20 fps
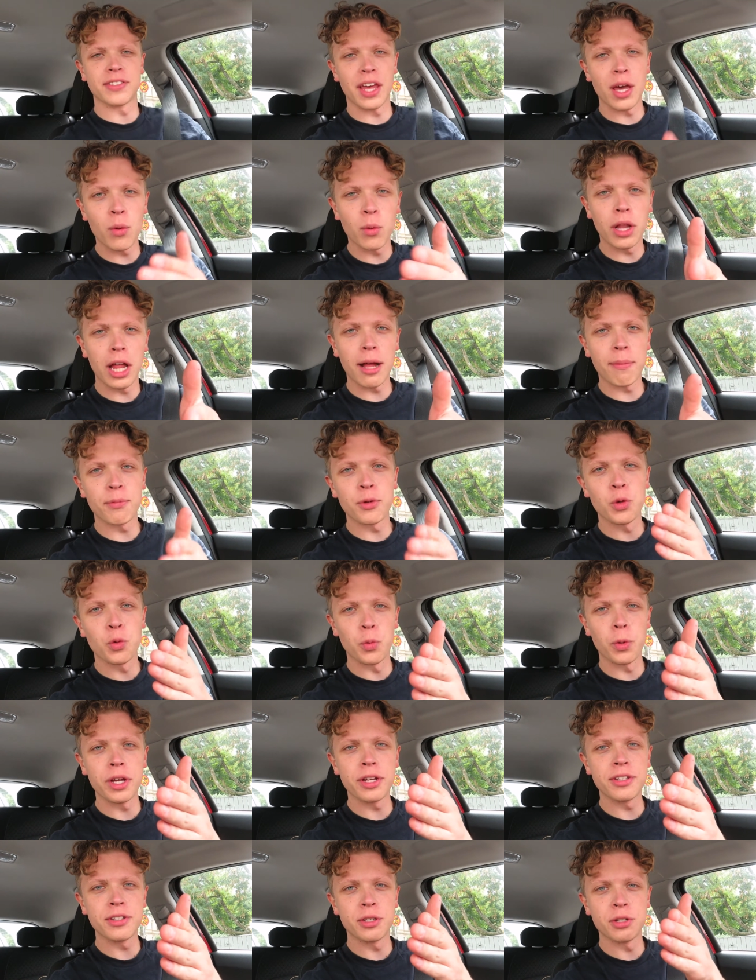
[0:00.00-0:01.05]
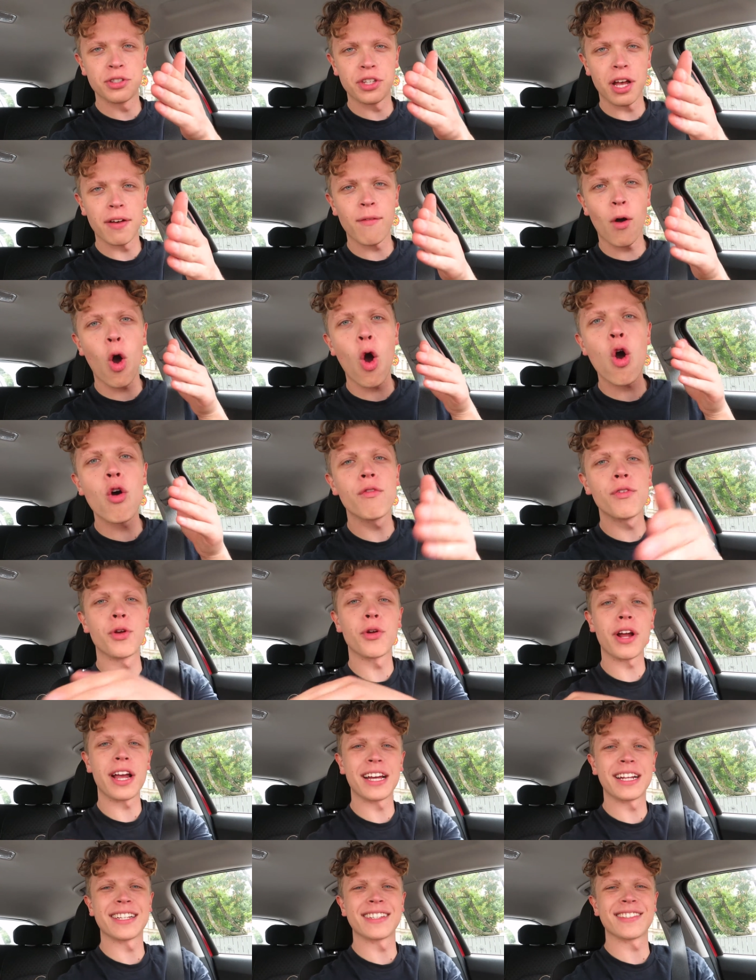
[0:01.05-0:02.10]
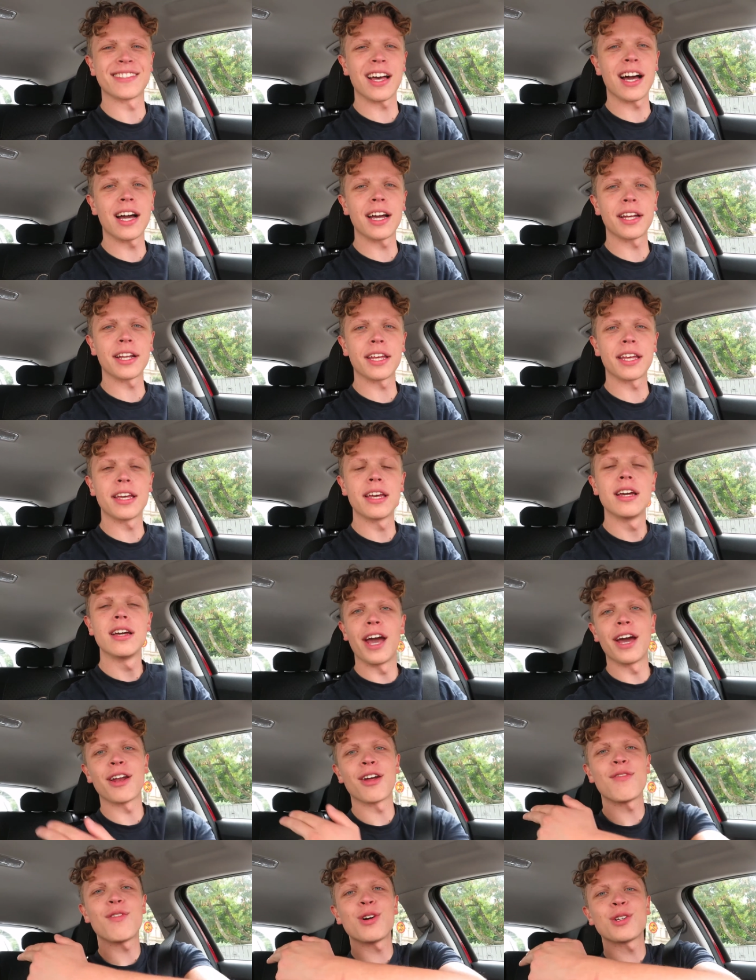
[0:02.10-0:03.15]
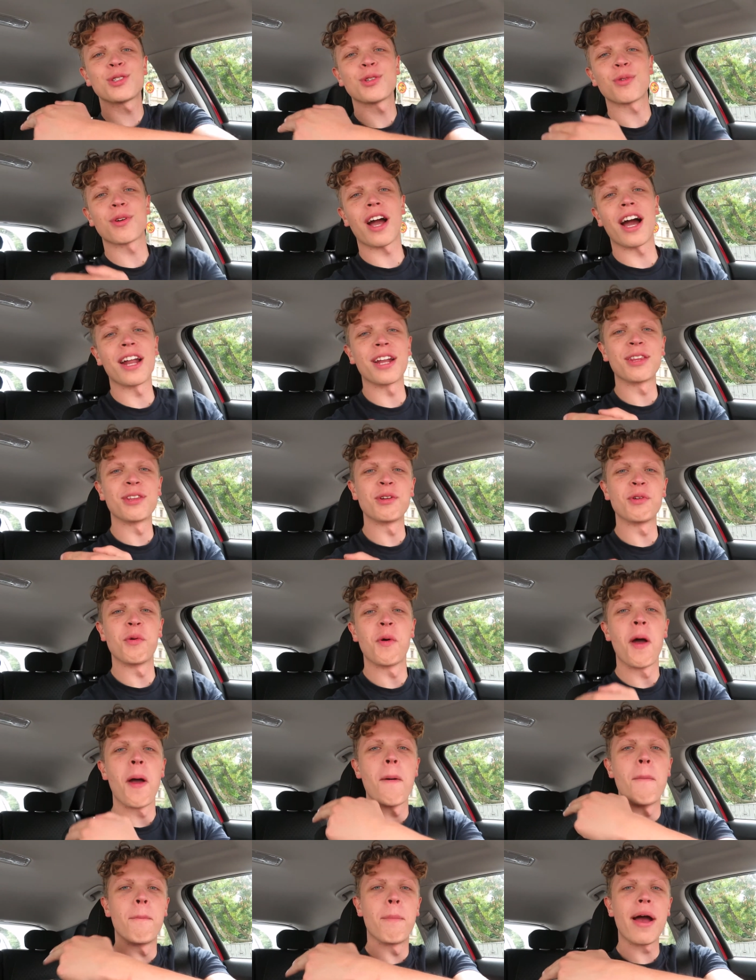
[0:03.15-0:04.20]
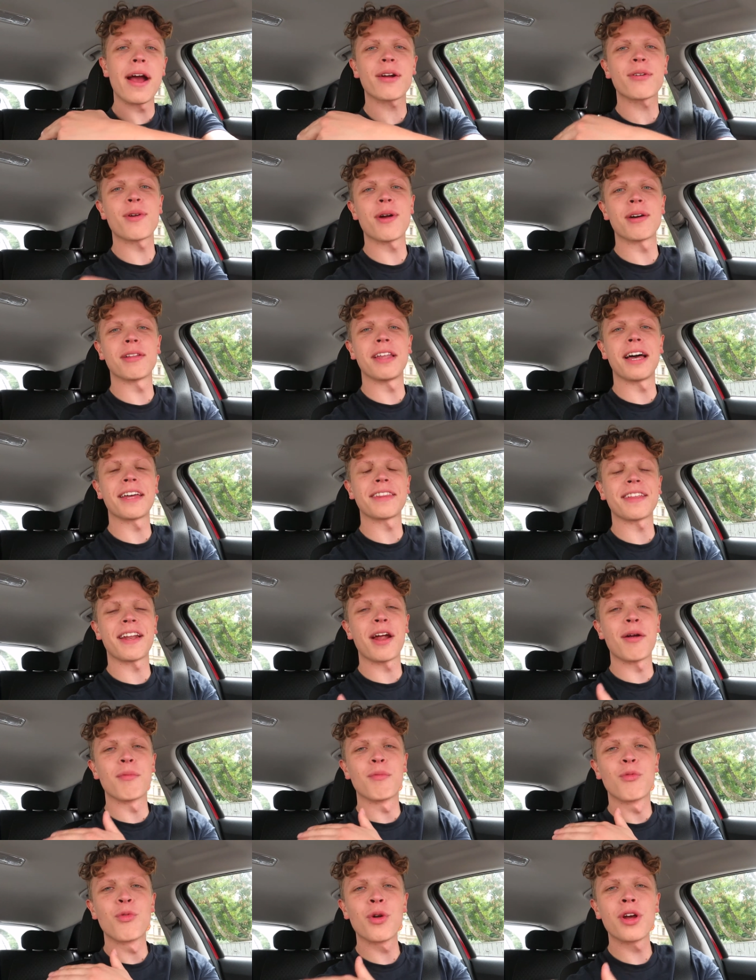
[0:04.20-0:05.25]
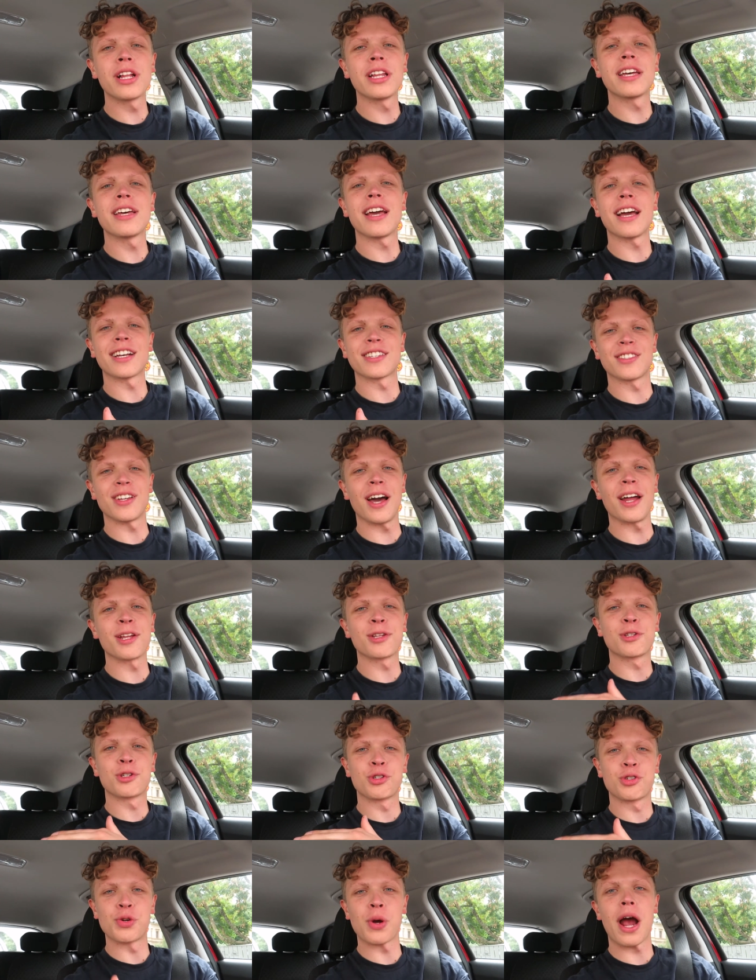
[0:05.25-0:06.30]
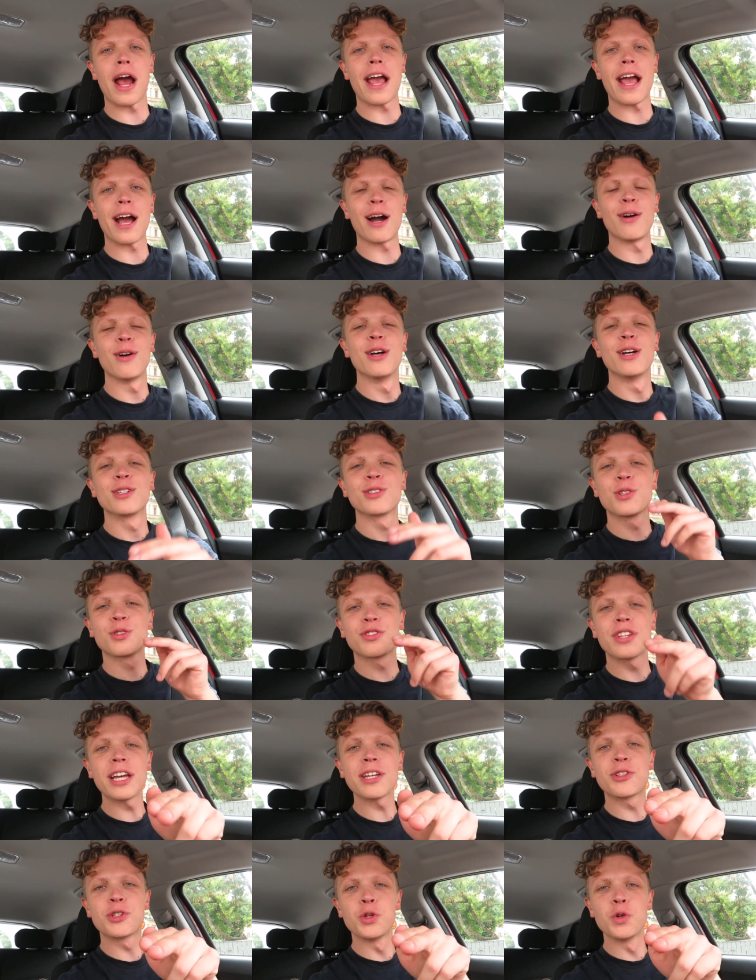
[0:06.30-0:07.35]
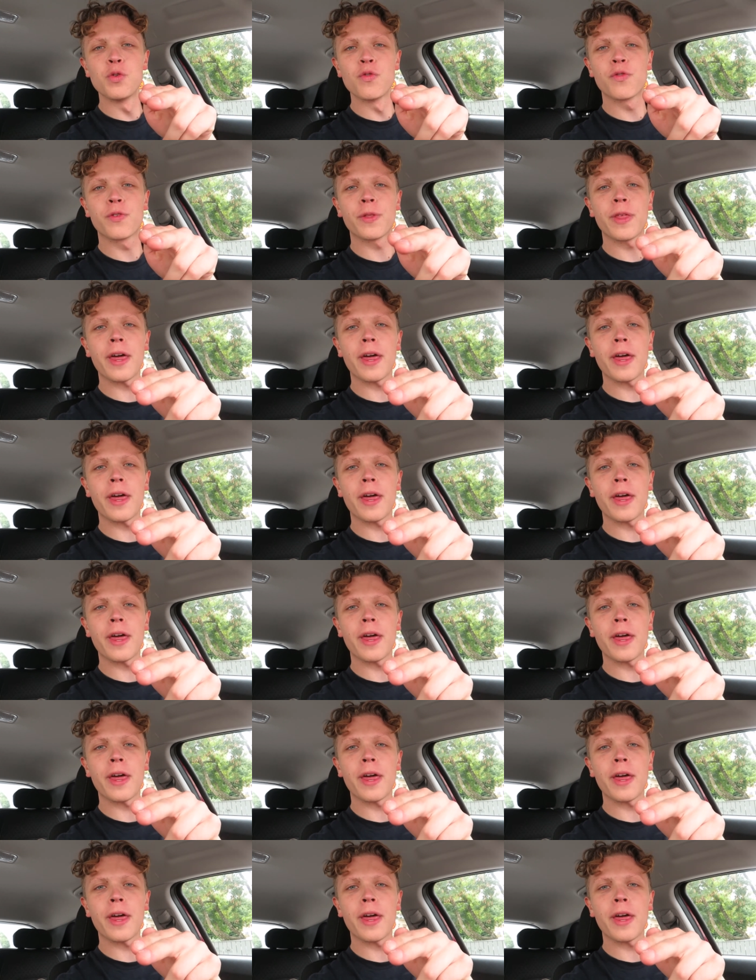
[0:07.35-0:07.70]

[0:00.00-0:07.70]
they will help you rid yourself of your anxiety. And I've also got a new background light that I'm really excited to try out, so stay tuned for